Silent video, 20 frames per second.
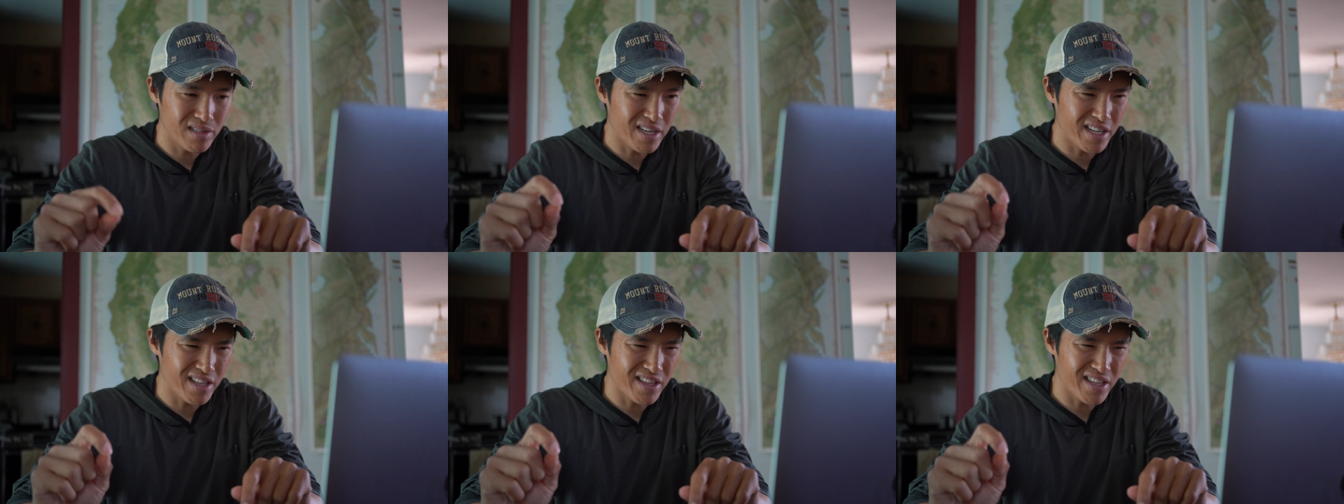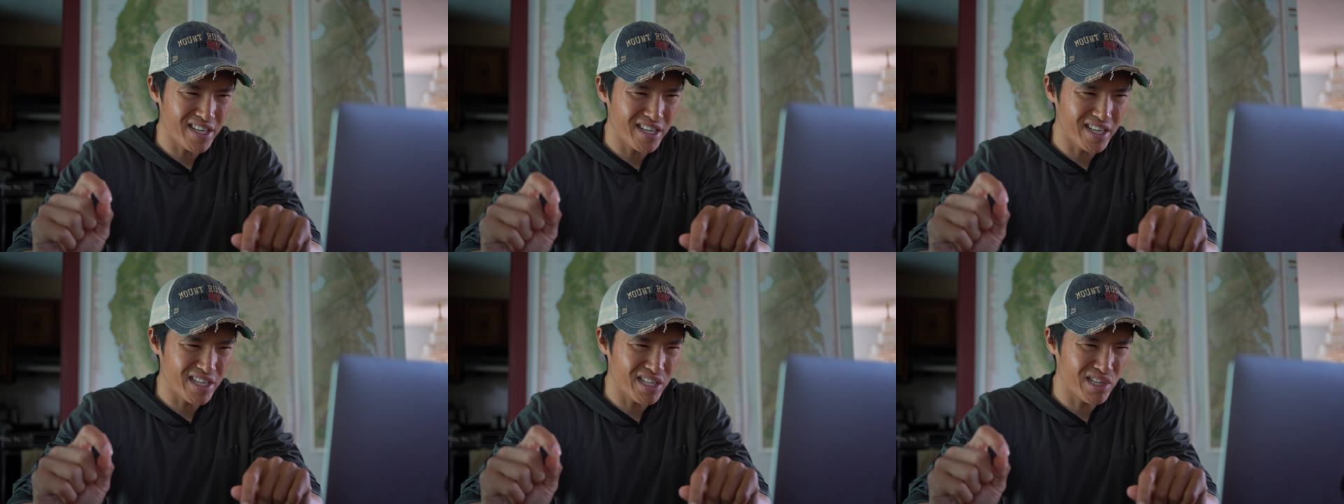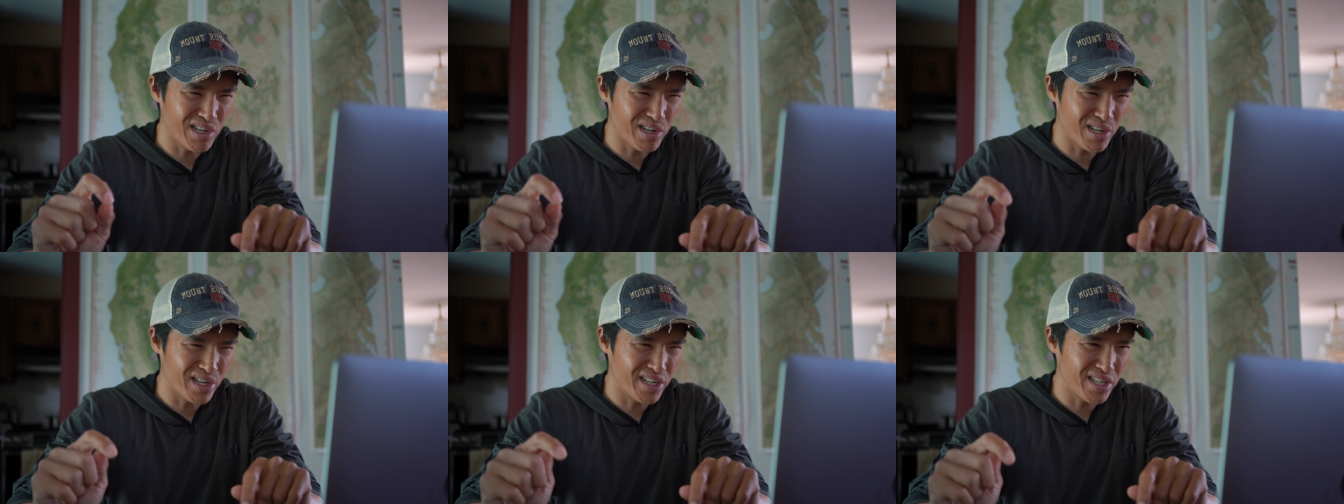I think it
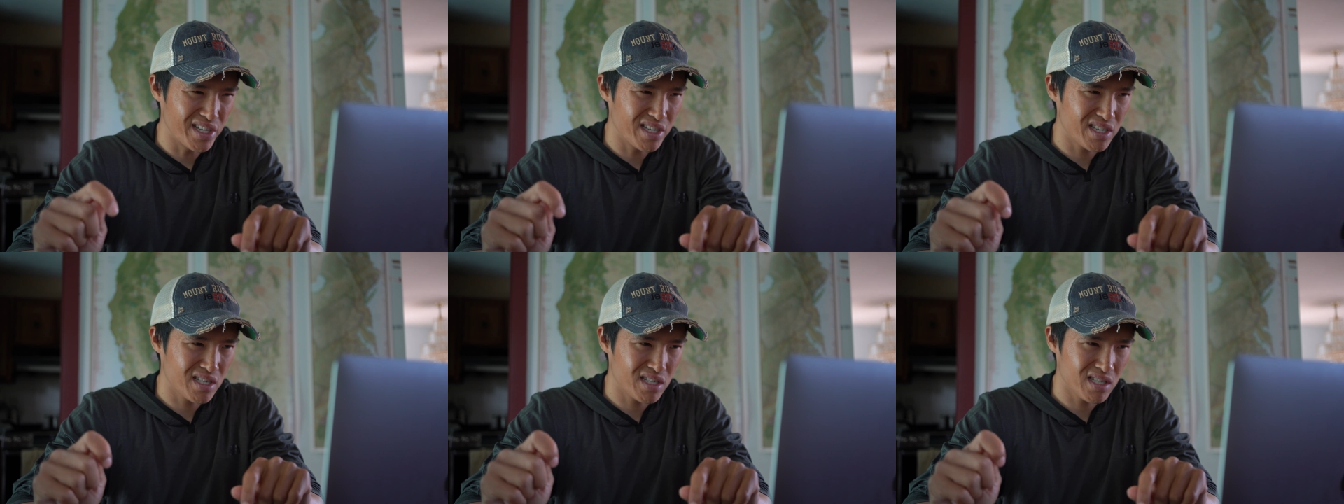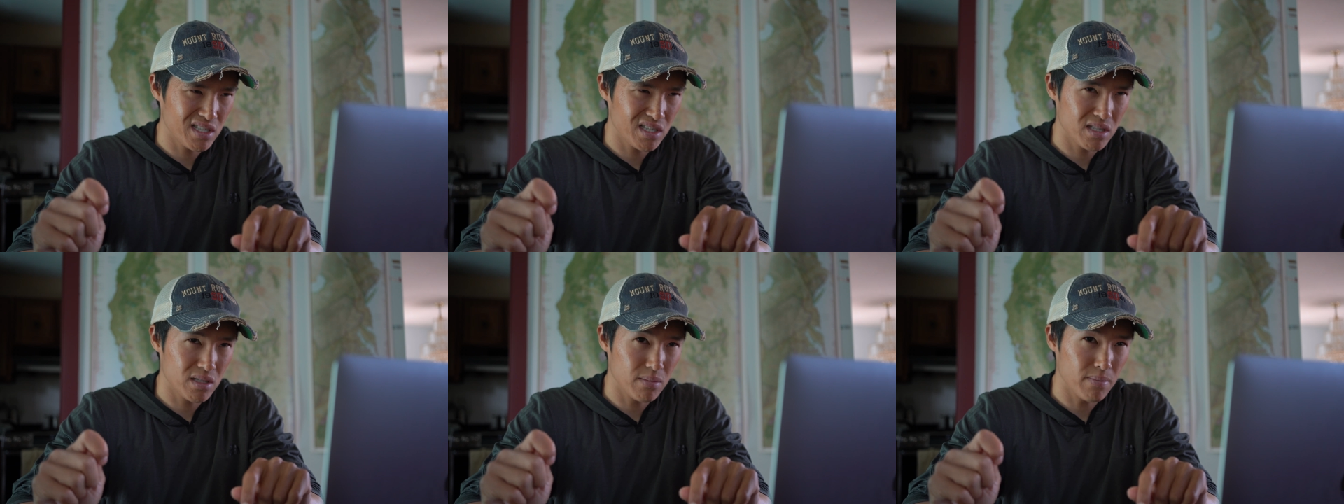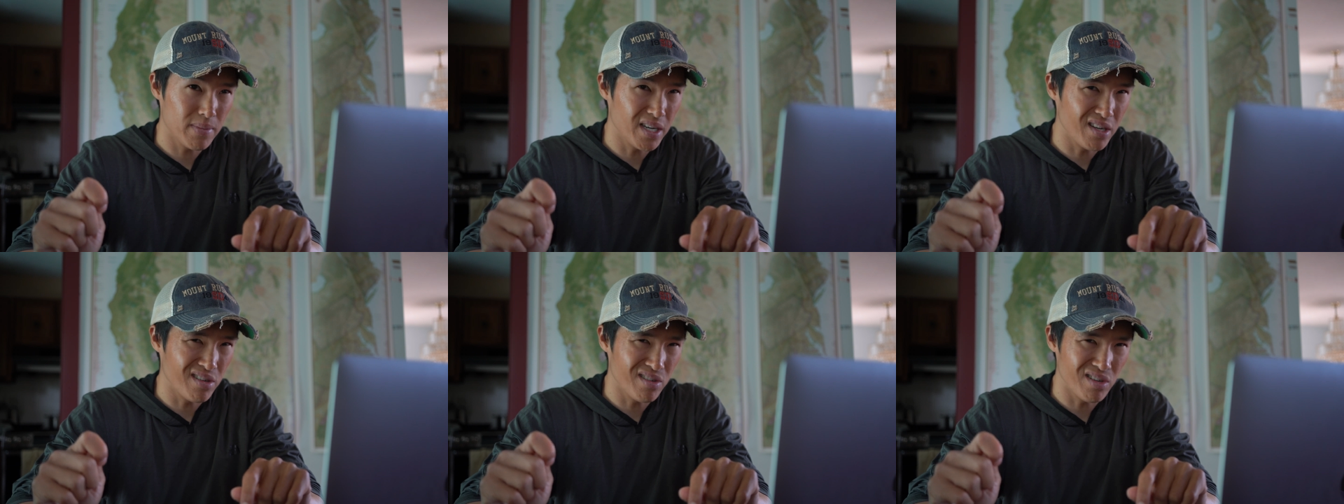took us
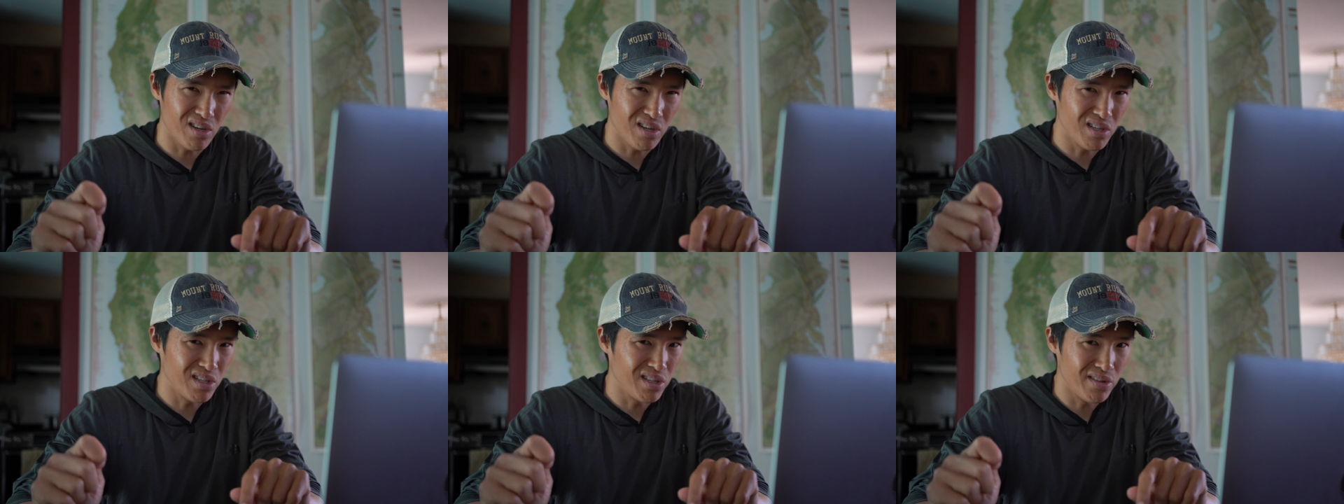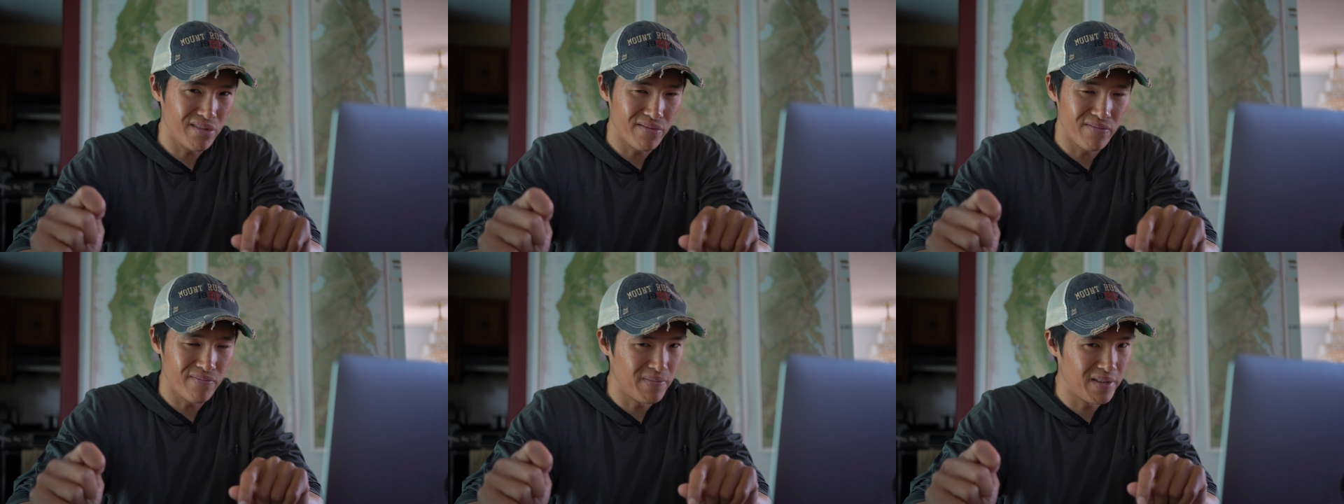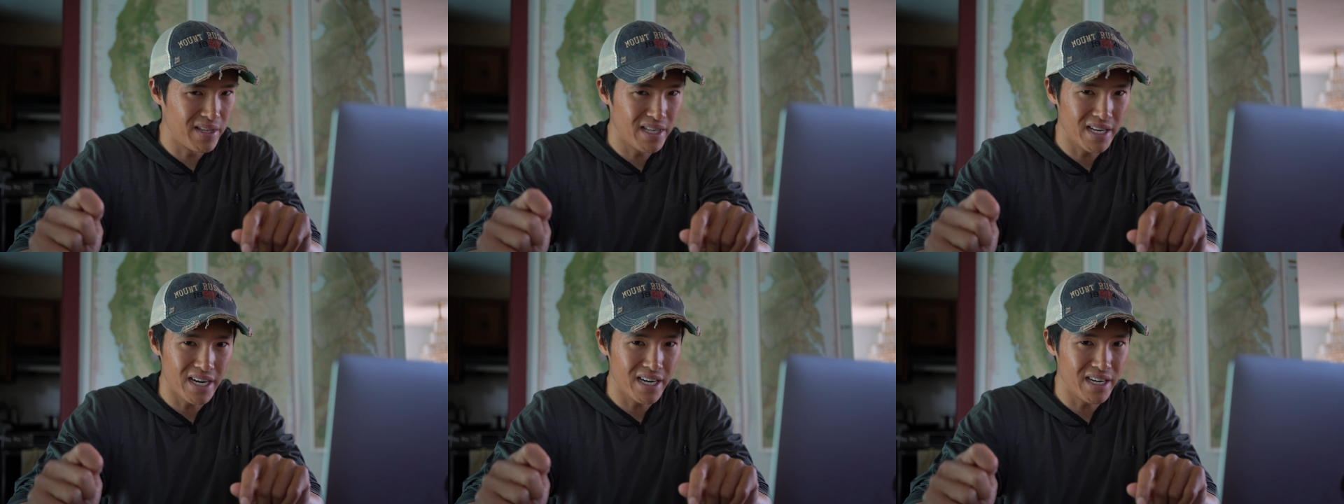about all of
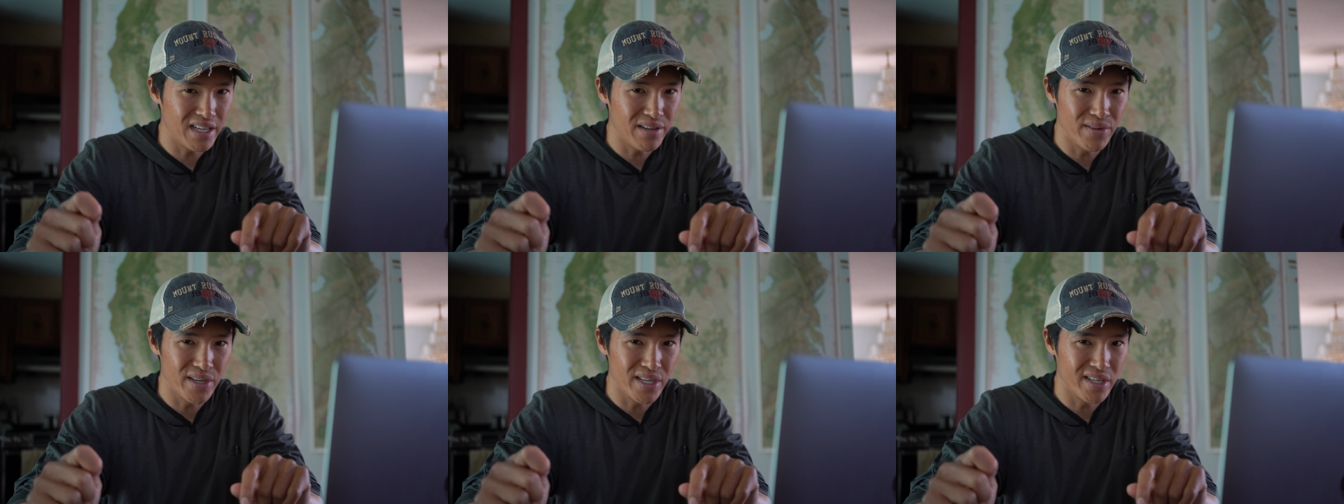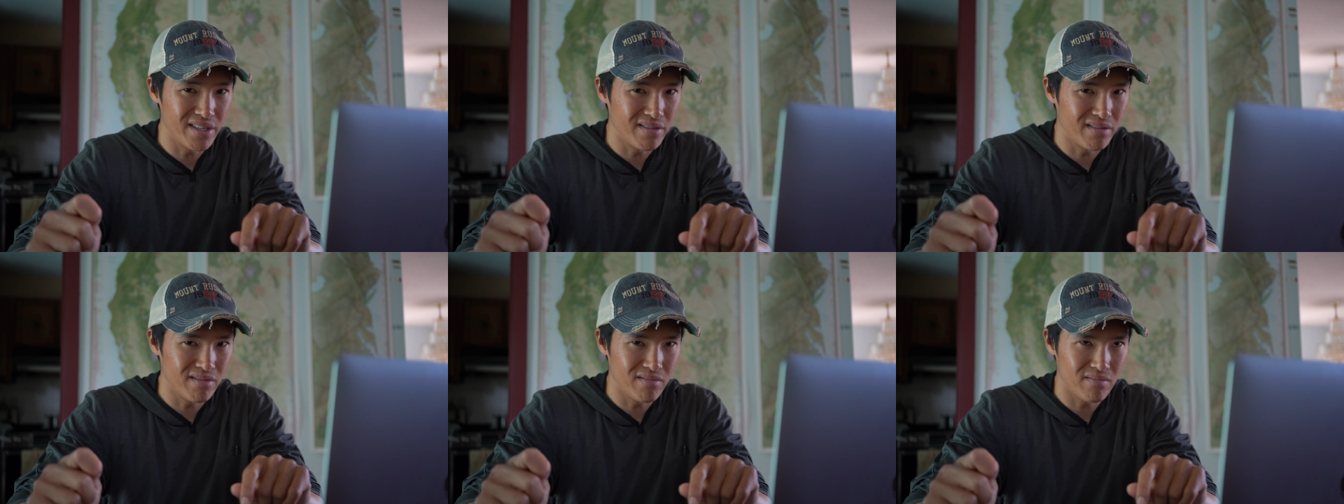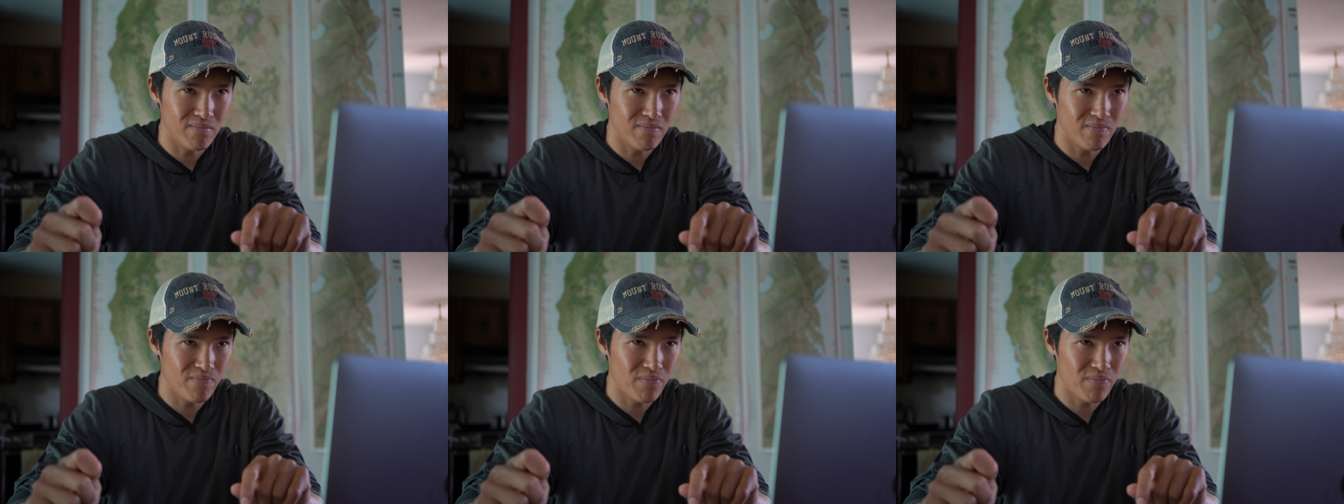not even